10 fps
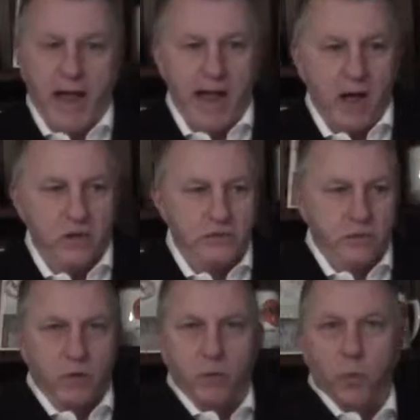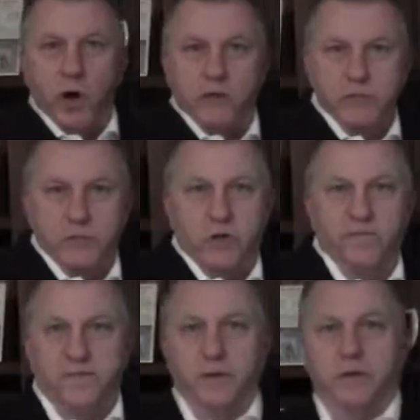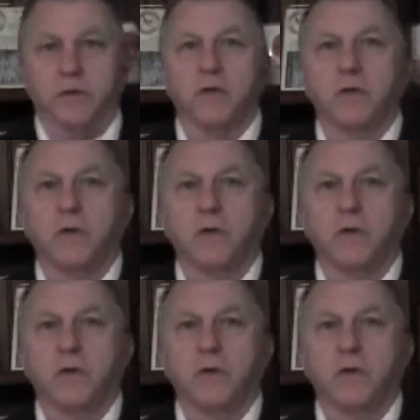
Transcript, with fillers: house or a water softener,